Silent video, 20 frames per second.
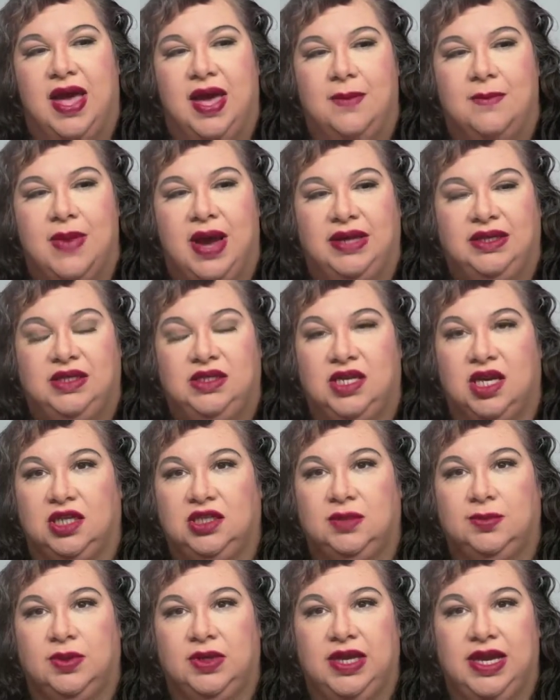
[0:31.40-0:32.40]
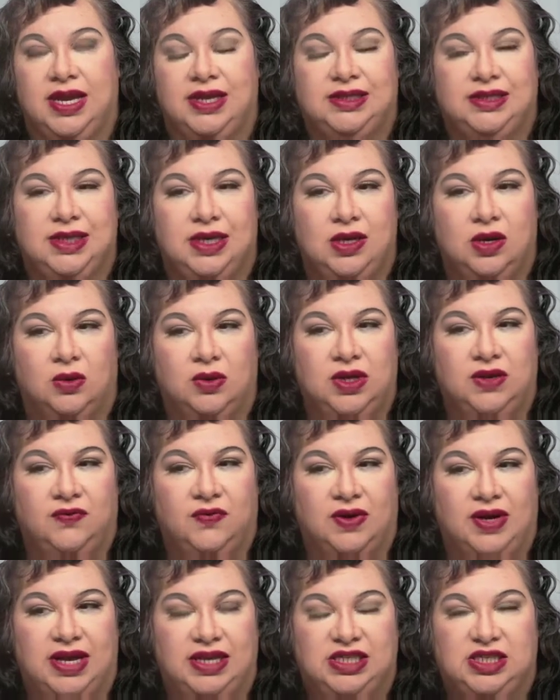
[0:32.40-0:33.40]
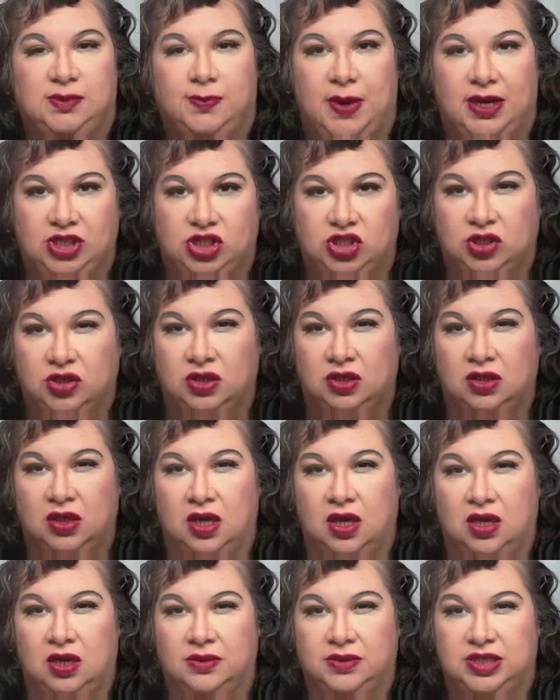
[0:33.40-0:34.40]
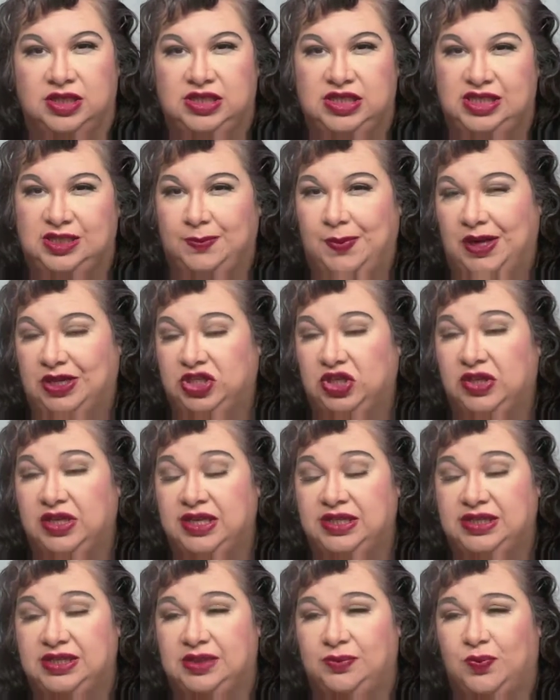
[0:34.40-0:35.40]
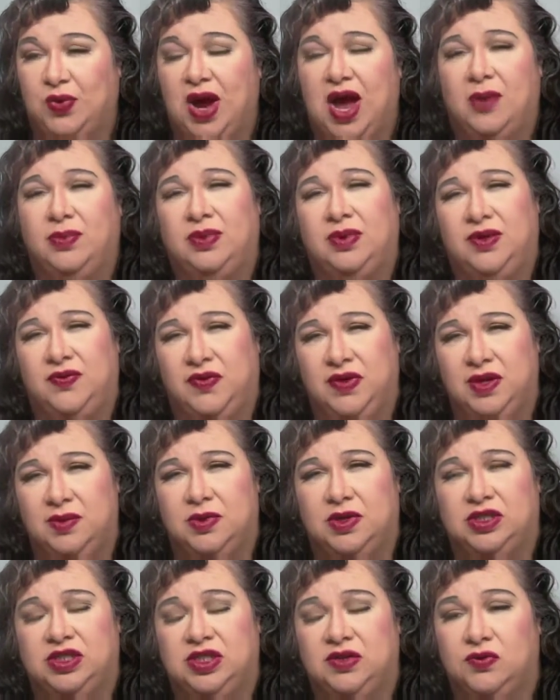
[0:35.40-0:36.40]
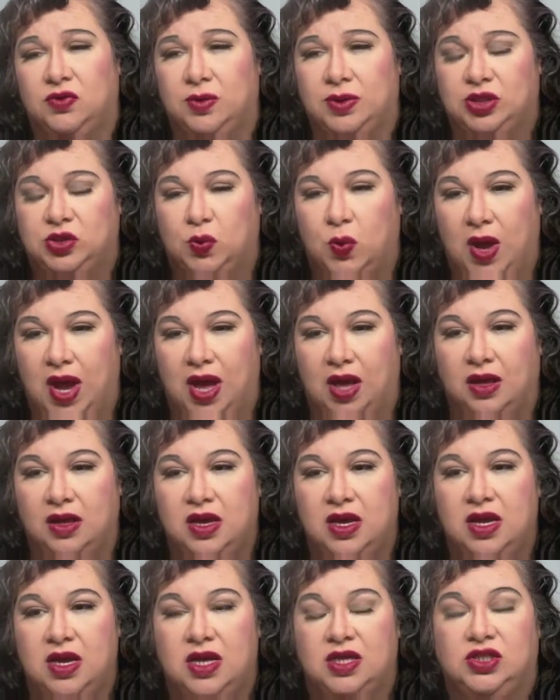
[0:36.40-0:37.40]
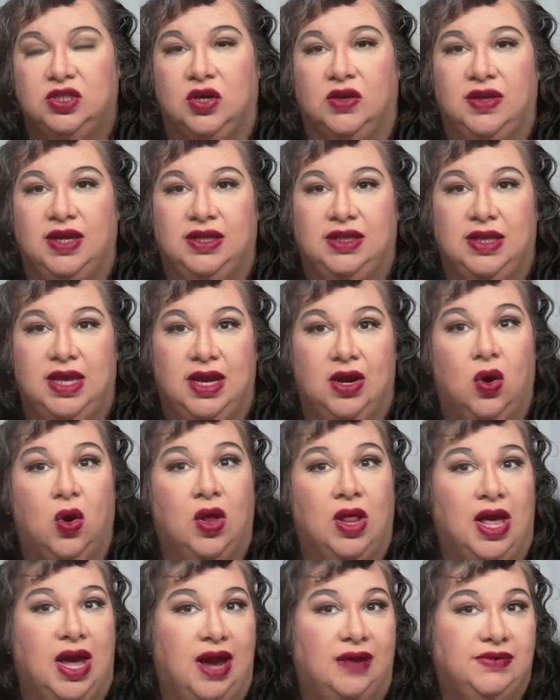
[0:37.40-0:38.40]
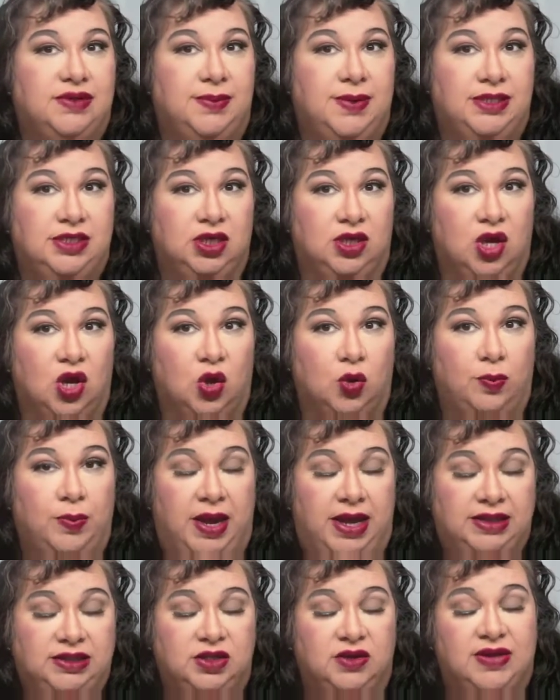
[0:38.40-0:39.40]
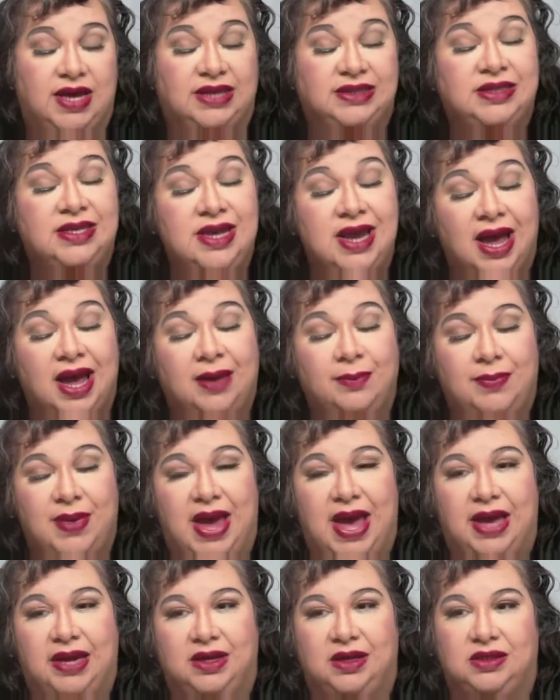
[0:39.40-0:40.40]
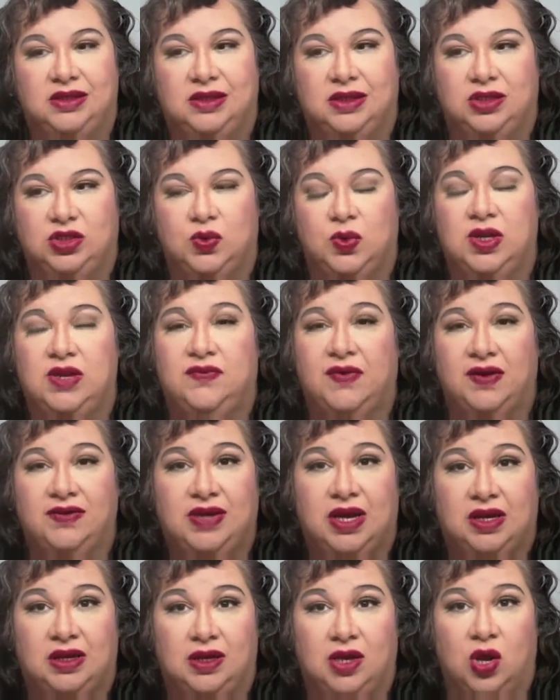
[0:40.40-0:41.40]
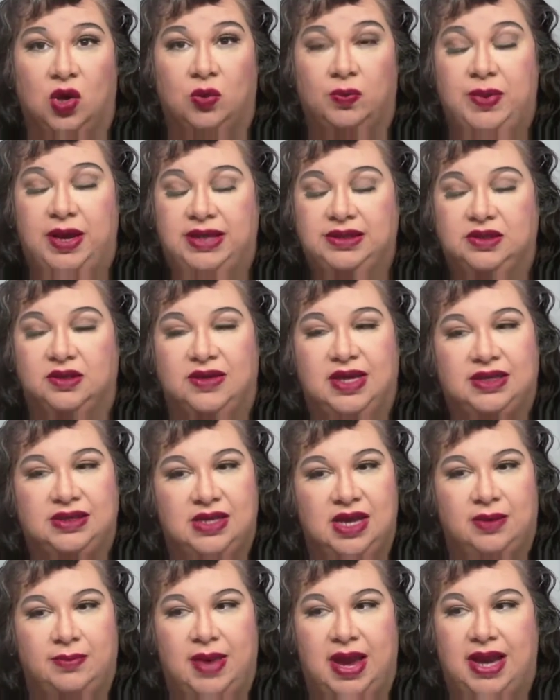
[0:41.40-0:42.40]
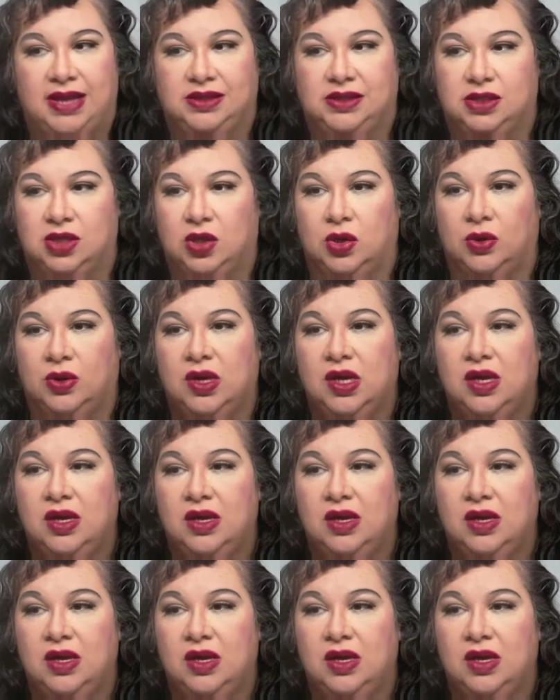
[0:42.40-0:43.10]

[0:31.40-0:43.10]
my deductible kicks in only for like special to see specialists, probably for the emergency room as well. So that all I have to pay is a copay. So that's not bad. It's a $25 copay, so that's not bad. So